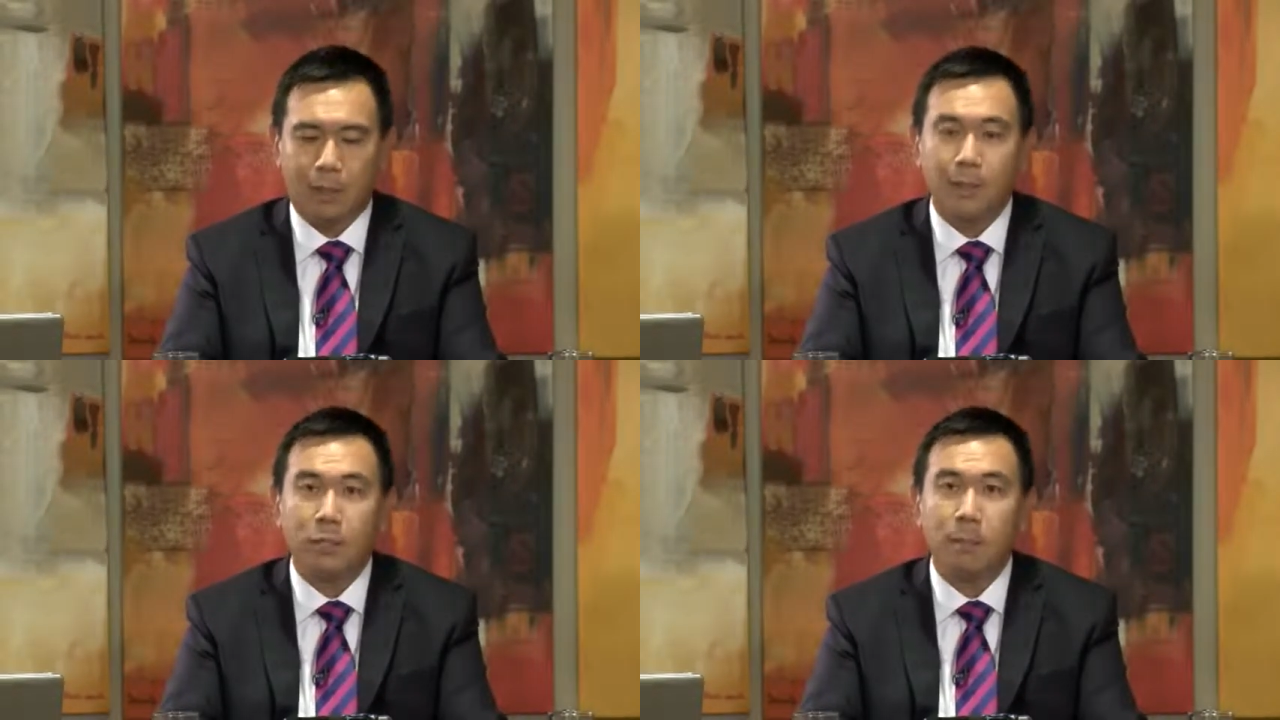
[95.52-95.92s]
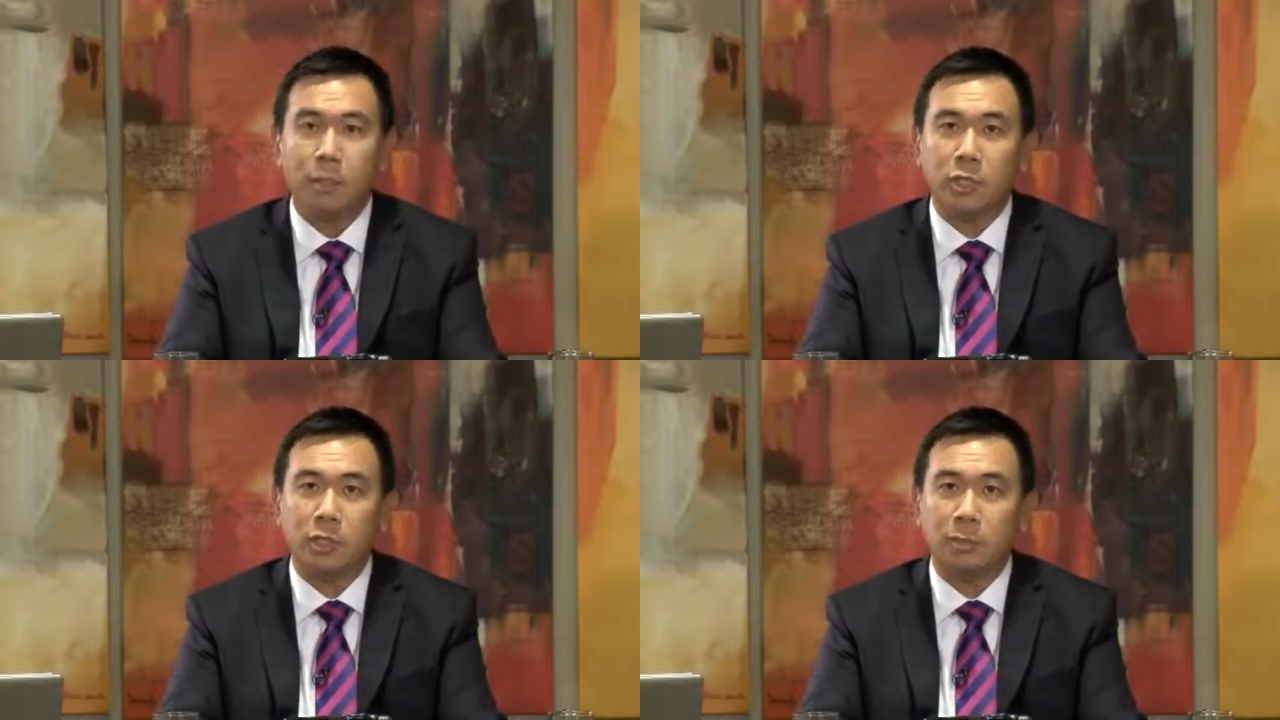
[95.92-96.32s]
In the
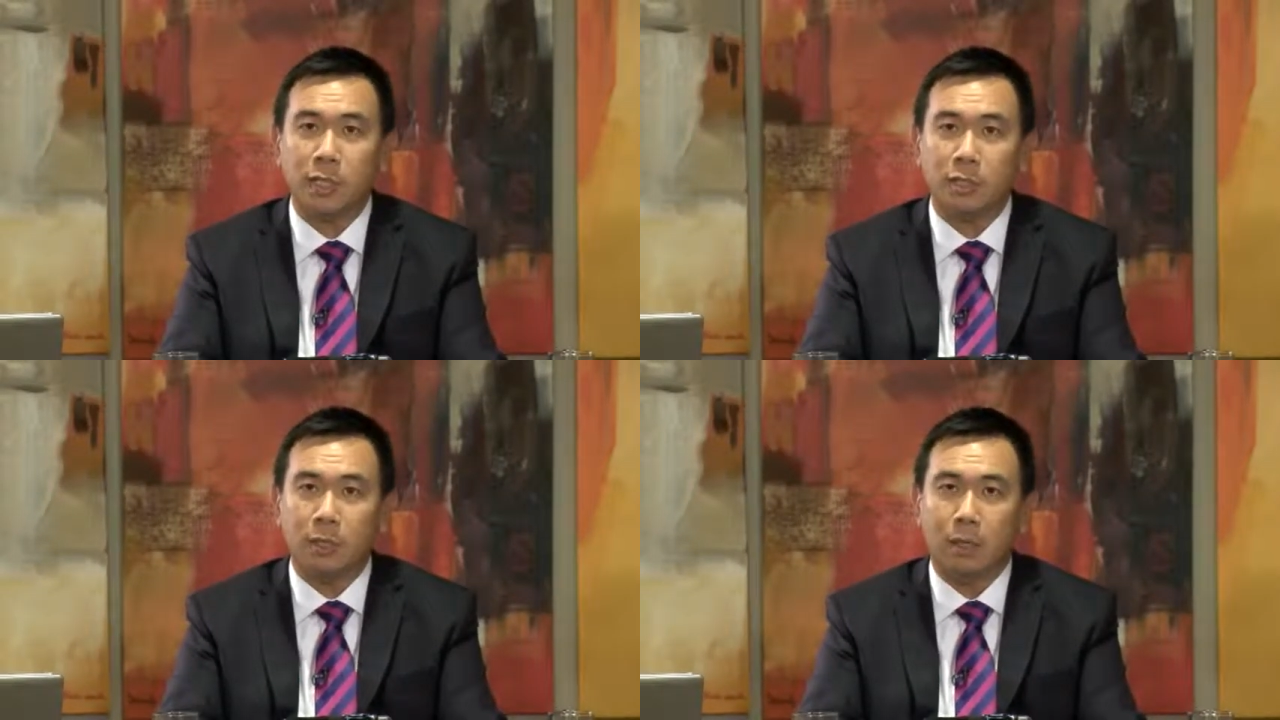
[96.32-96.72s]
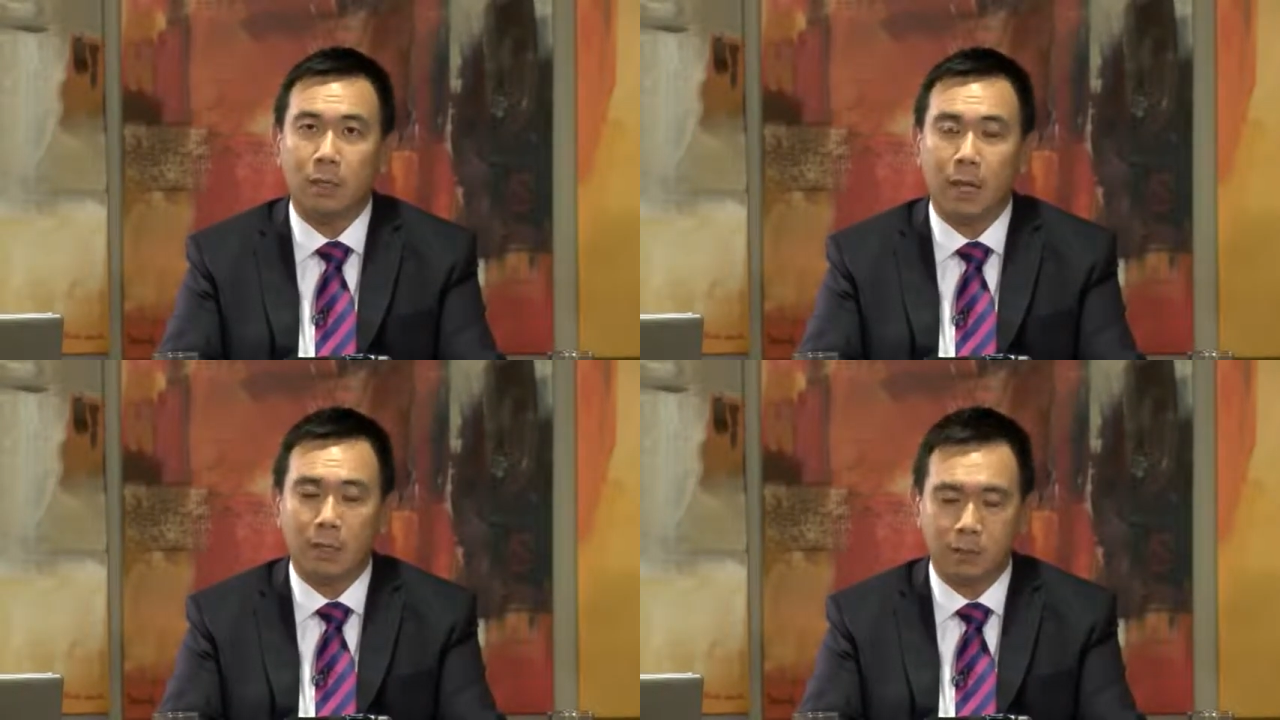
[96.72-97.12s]
budget speech
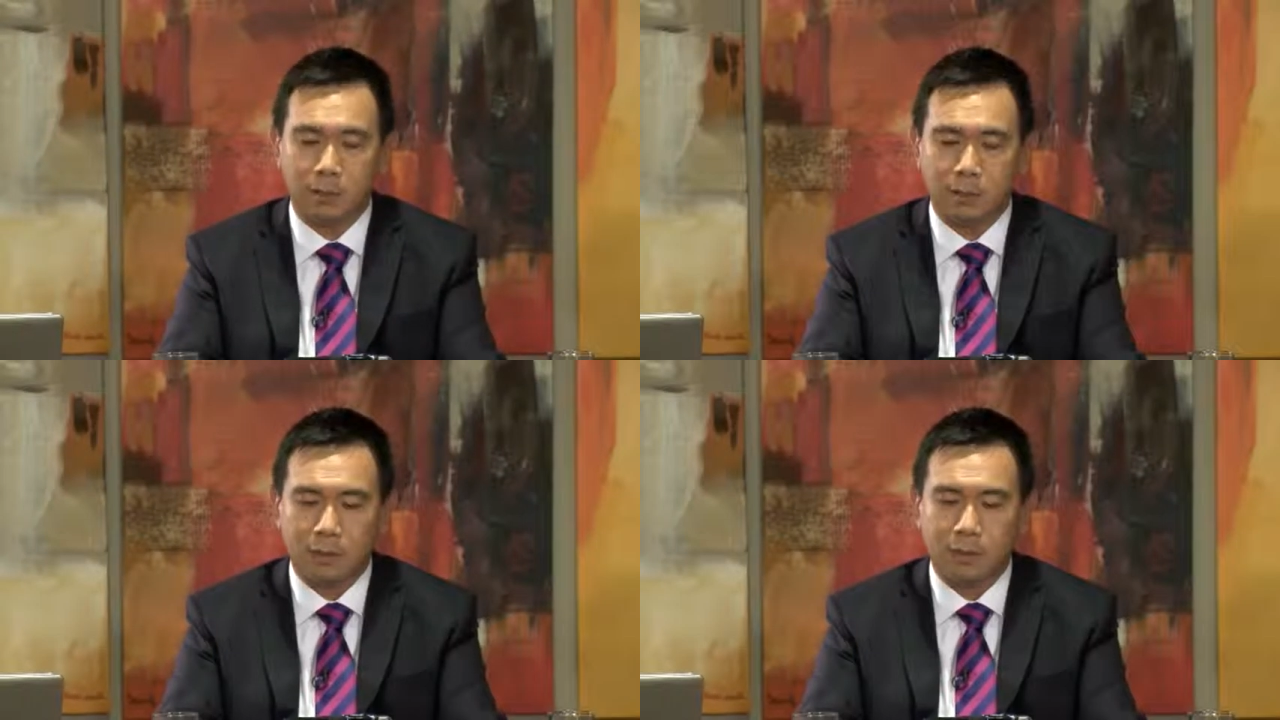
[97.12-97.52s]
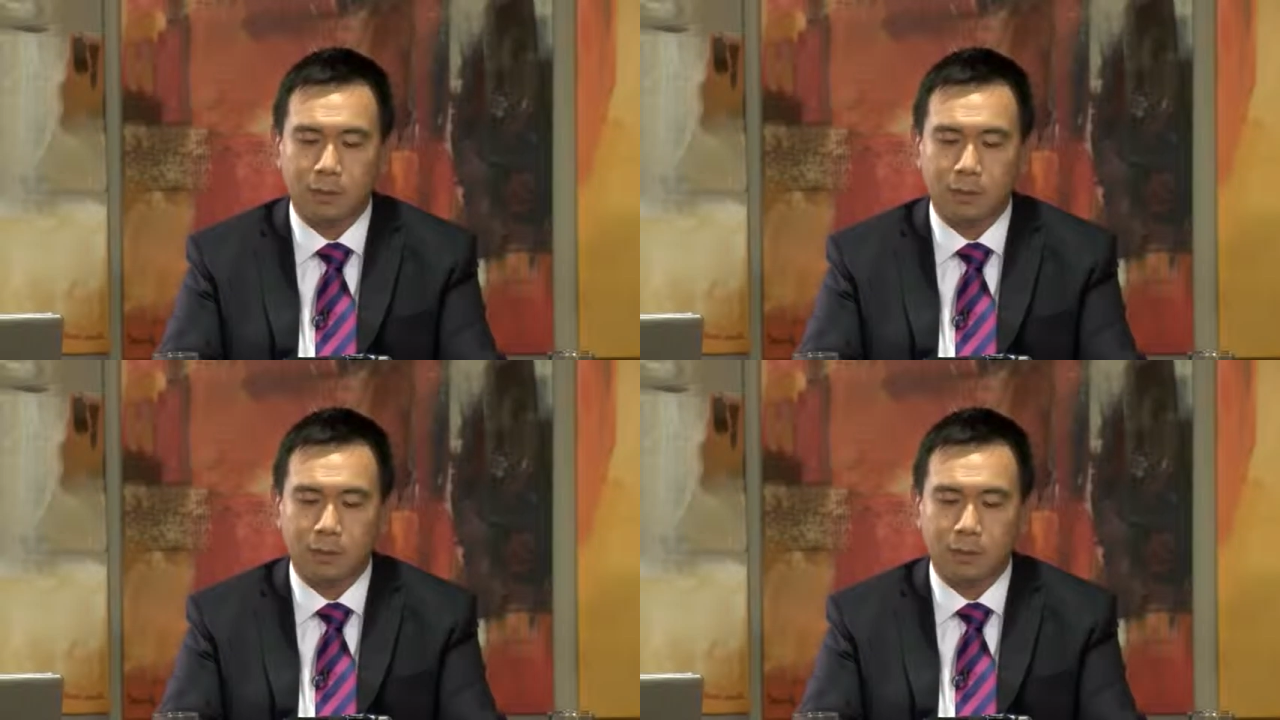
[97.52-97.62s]
last year,